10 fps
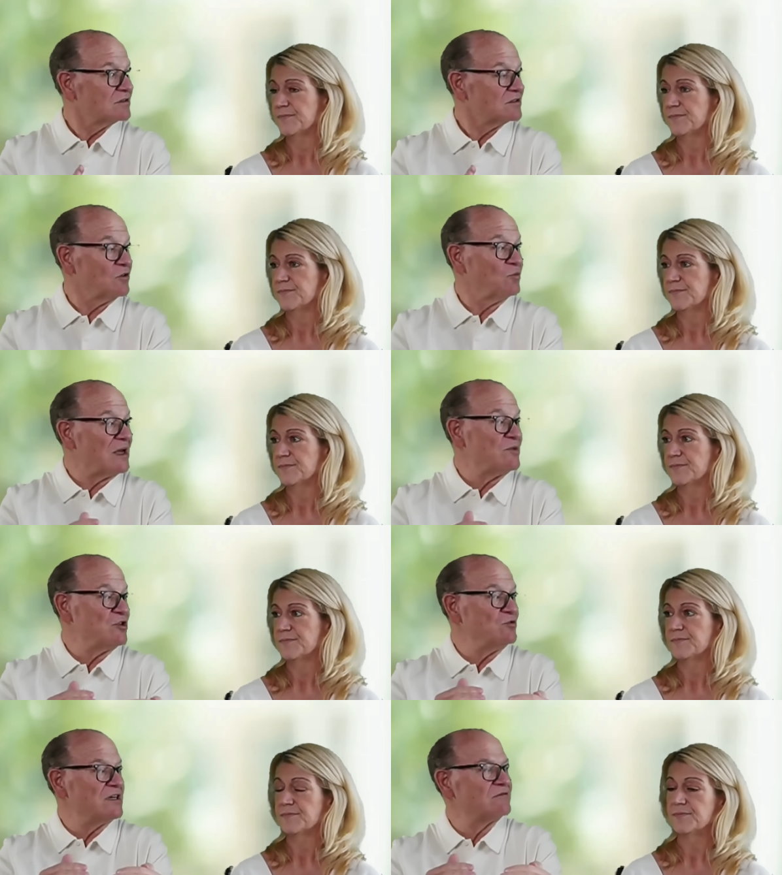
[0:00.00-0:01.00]
Speaker 1: So maybe
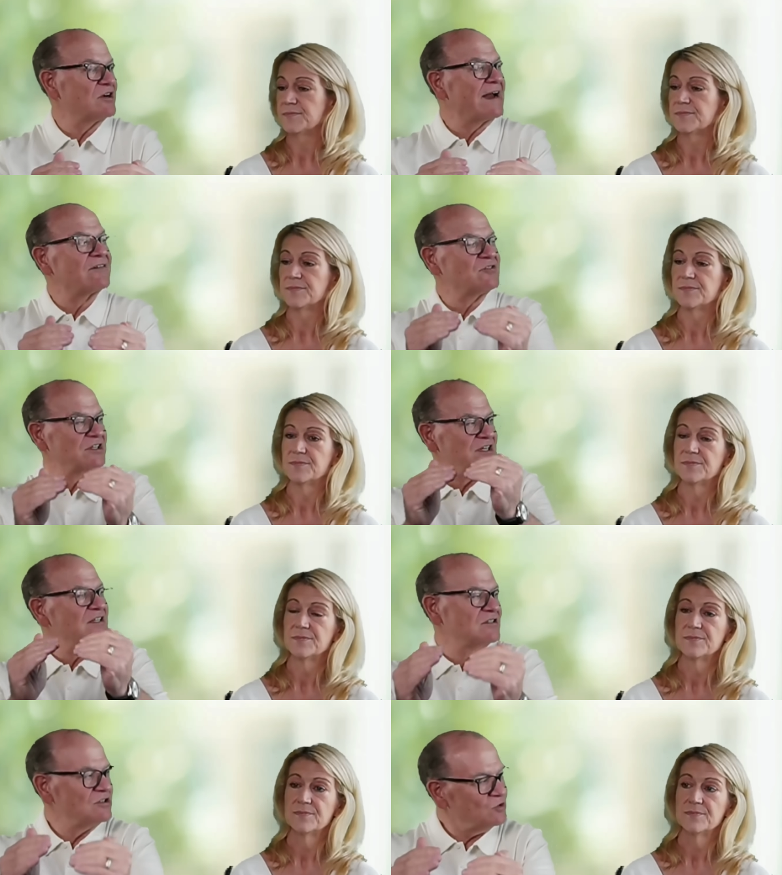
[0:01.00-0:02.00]
you never have to get
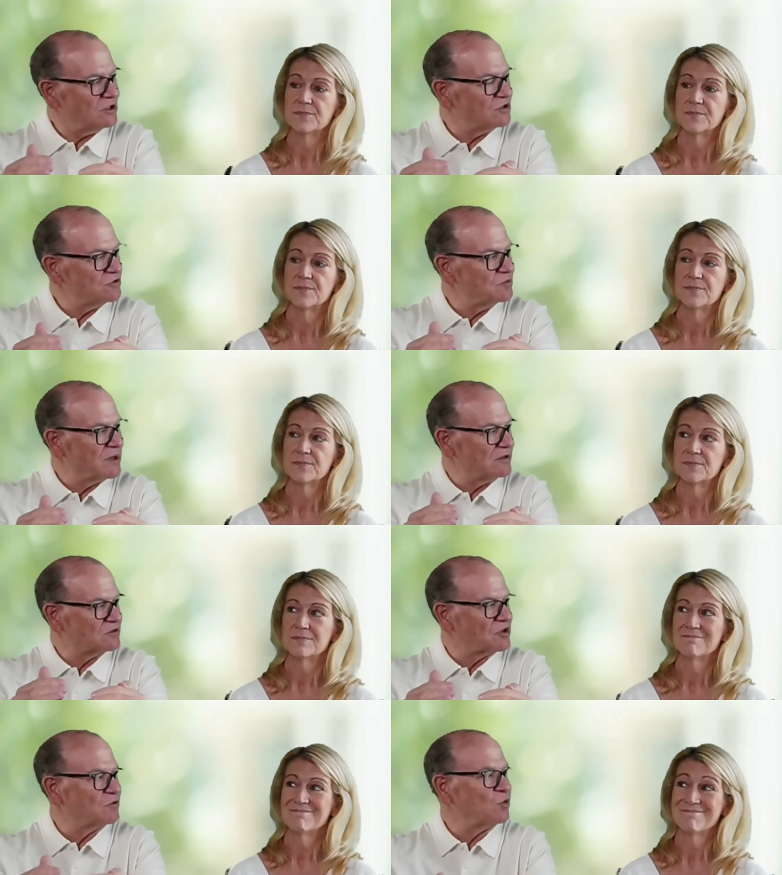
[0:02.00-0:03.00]
to 100
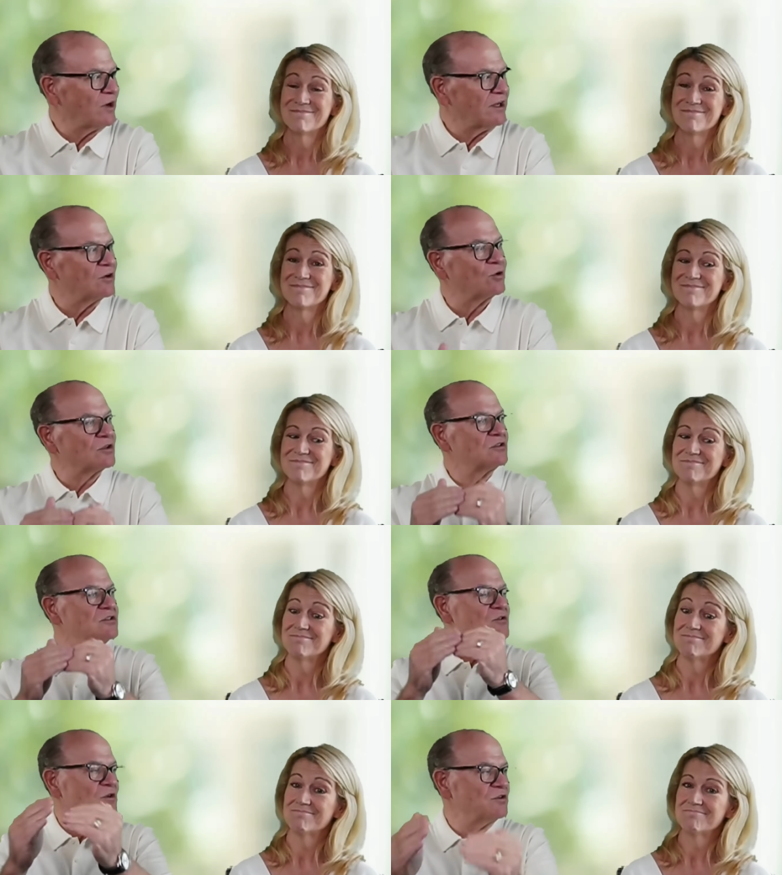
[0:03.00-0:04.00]
pounds overweight or
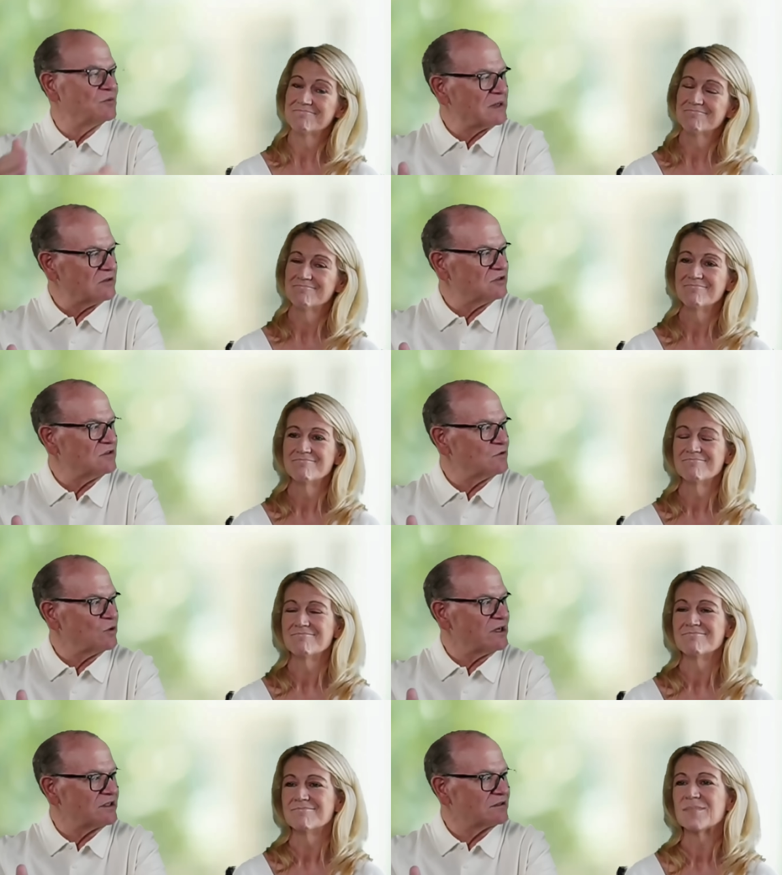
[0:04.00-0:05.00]
200 pounds
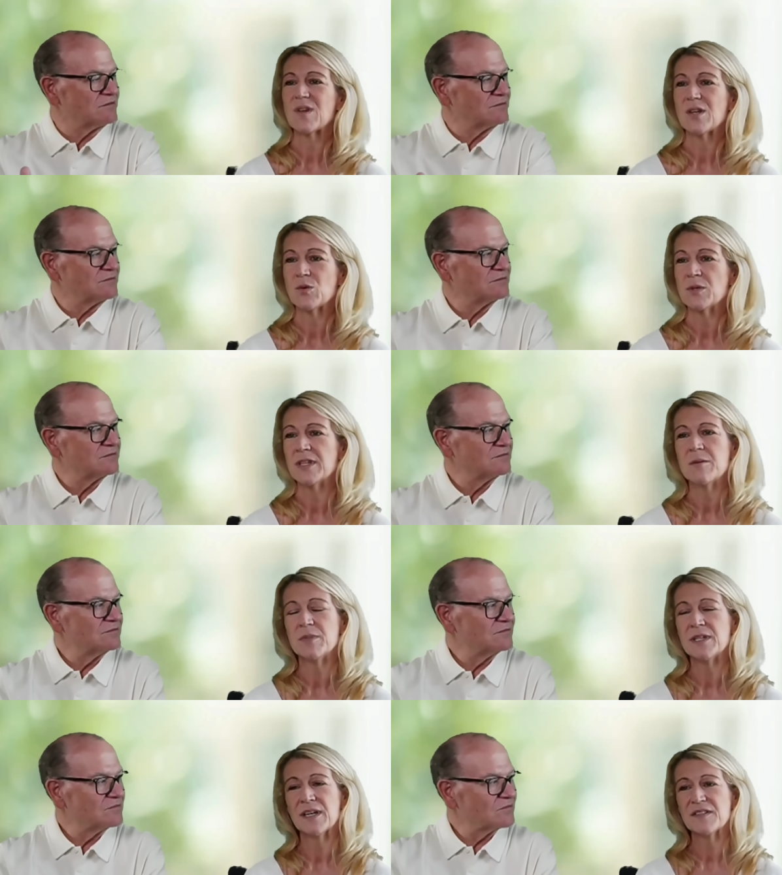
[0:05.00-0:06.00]
overweight.
Speaker 2: Oh, wouldn't that
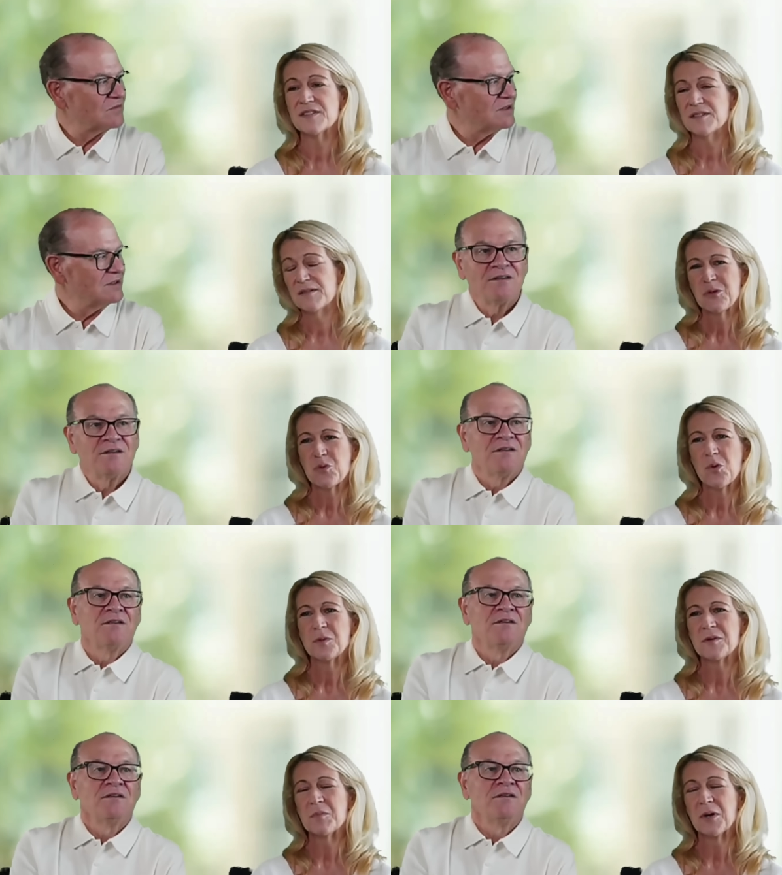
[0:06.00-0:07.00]
be nice? And what
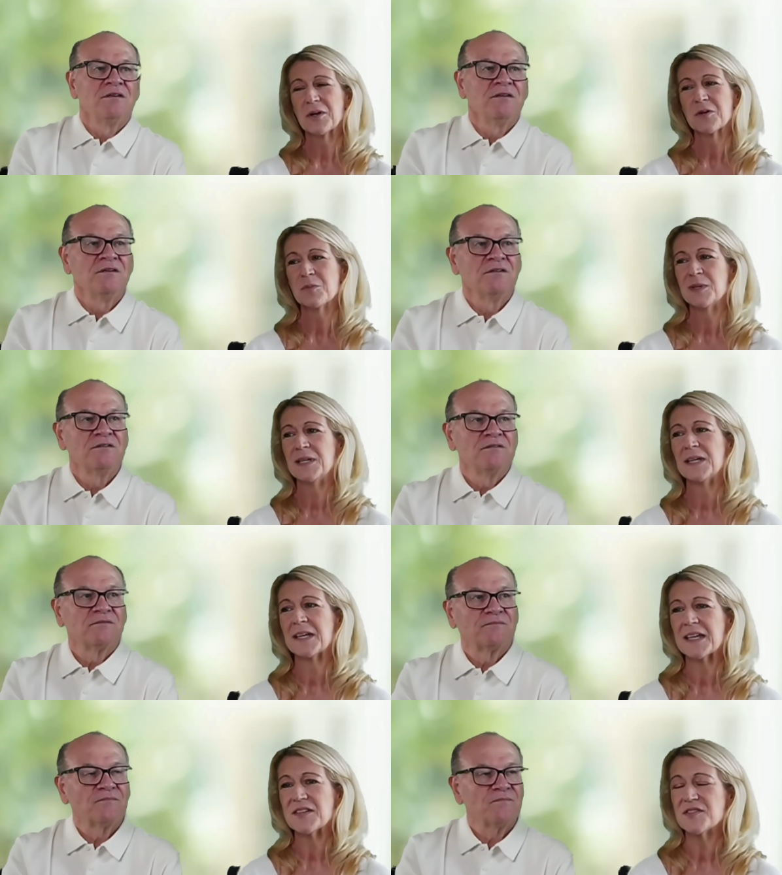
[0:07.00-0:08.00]
would the marker be, I
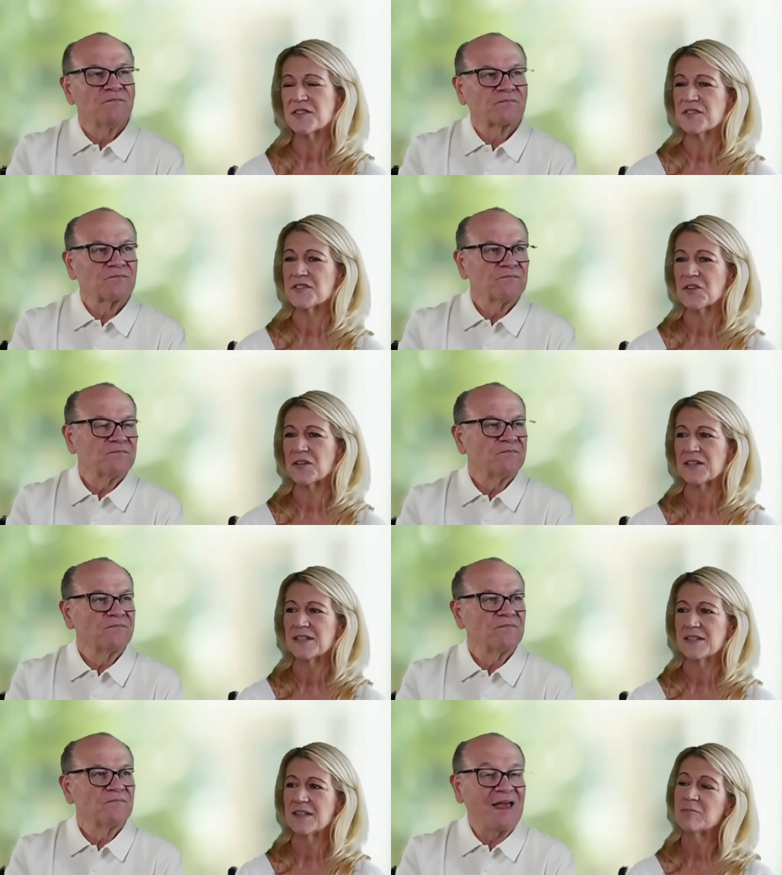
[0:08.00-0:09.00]
guess, to start
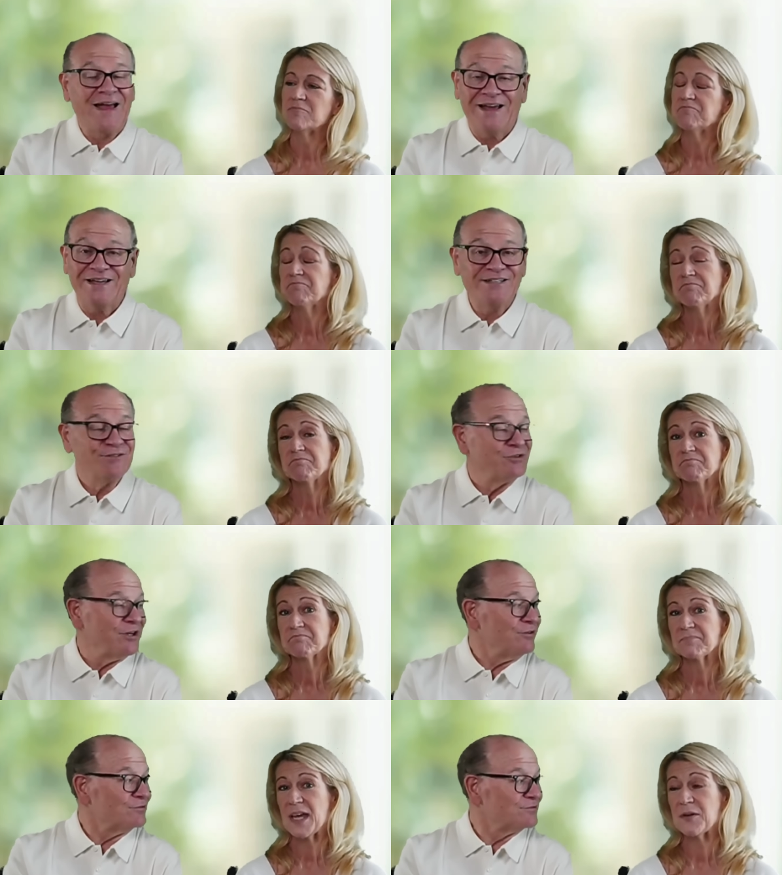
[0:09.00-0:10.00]
it?
Speaker 1: I don't
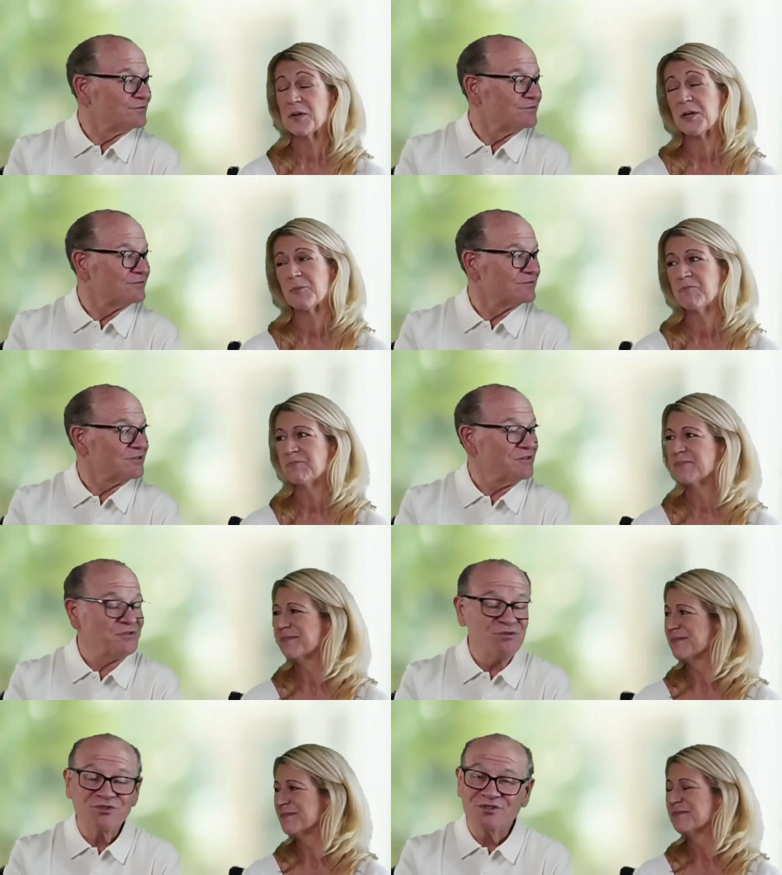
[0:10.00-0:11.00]
know. I don't know. The
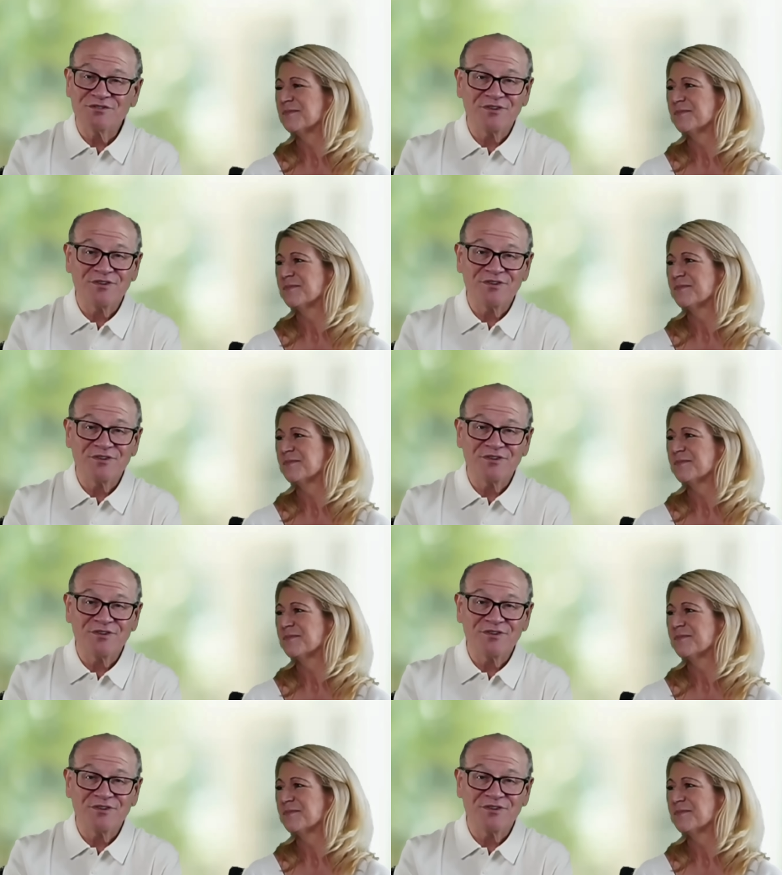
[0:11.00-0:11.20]
future of